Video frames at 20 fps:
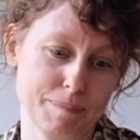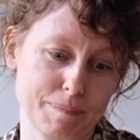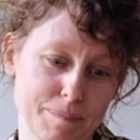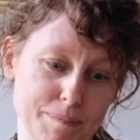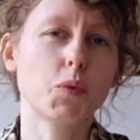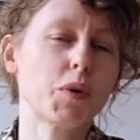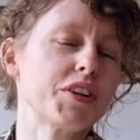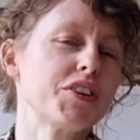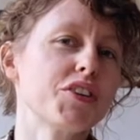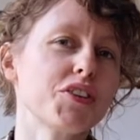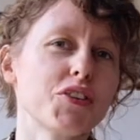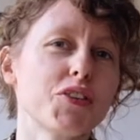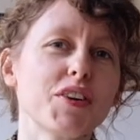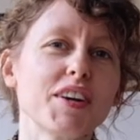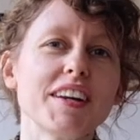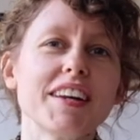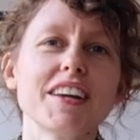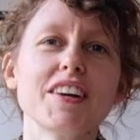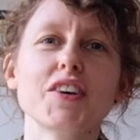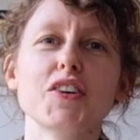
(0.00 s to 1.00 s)
When you're
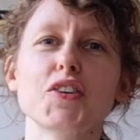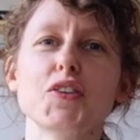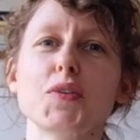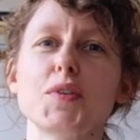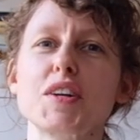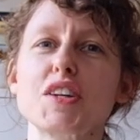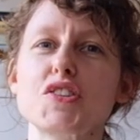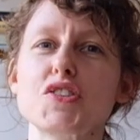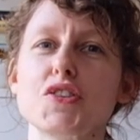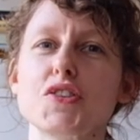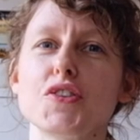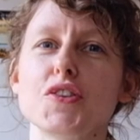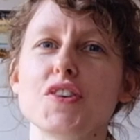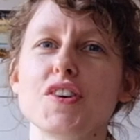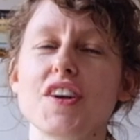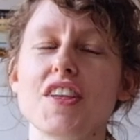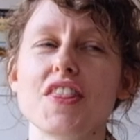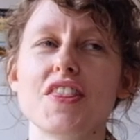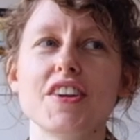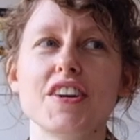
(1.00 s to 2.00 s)
creating a creature,